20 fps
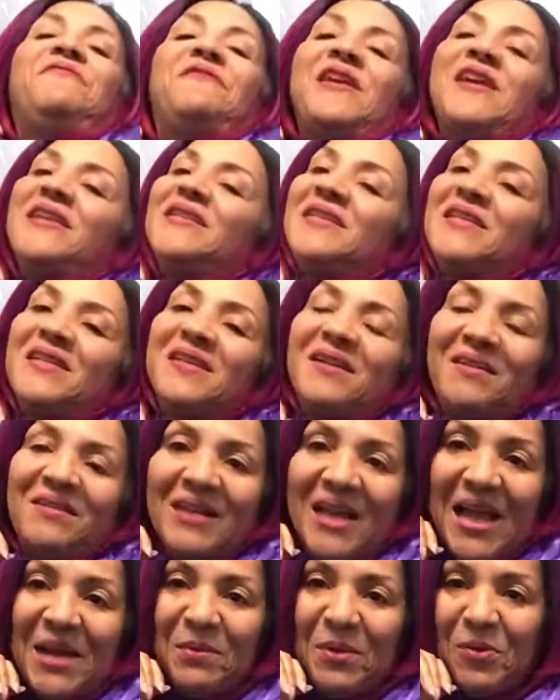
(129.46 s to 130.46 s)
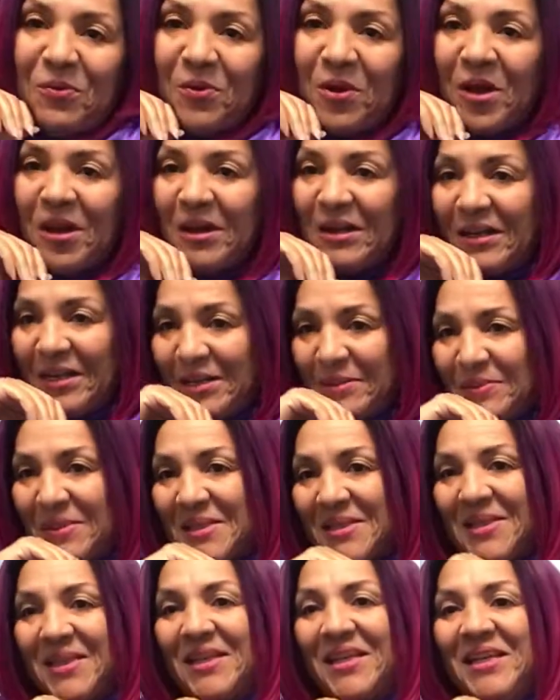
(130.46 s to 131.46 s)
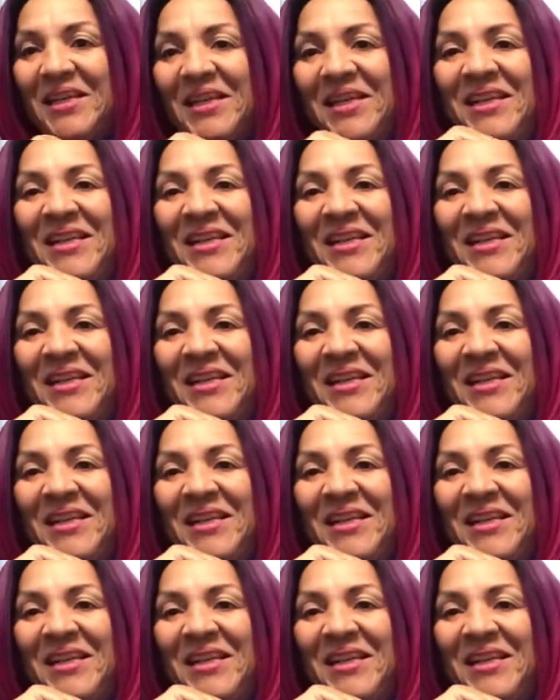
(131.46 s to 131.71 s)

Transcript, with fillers: Fancy don't like me wearing lipstick.